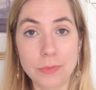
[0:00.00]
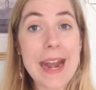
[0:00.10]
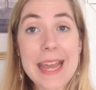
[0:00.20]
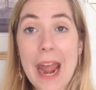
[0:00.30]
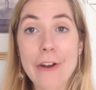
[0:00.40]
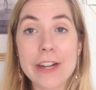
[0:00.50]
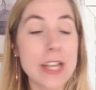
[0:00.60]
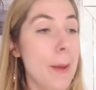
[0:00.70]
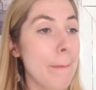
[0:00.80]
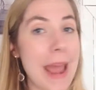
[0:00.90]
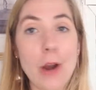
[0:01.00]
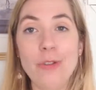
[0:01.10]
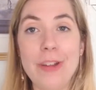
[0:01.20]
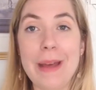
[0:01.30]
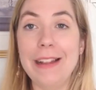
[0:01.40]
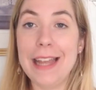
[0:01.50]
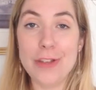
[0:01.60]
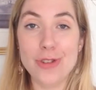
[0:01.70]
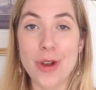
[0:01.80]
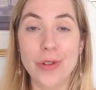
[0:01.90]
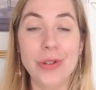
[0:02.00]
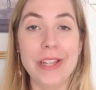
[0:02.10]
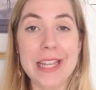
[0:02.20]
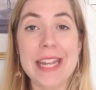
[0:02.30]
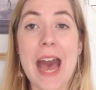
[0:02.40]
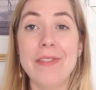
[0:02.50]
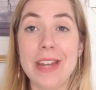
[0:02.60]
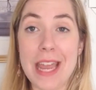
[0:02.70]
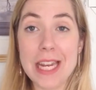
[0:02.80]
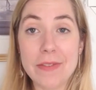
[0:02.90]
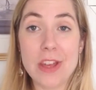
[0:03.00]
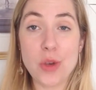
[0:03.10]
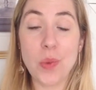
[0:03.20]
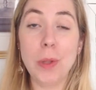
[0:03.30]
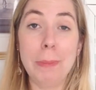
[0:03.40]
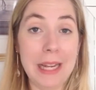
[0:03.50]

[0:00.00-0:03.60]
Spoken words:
Any character, male or female, in your novel needs to have an individual,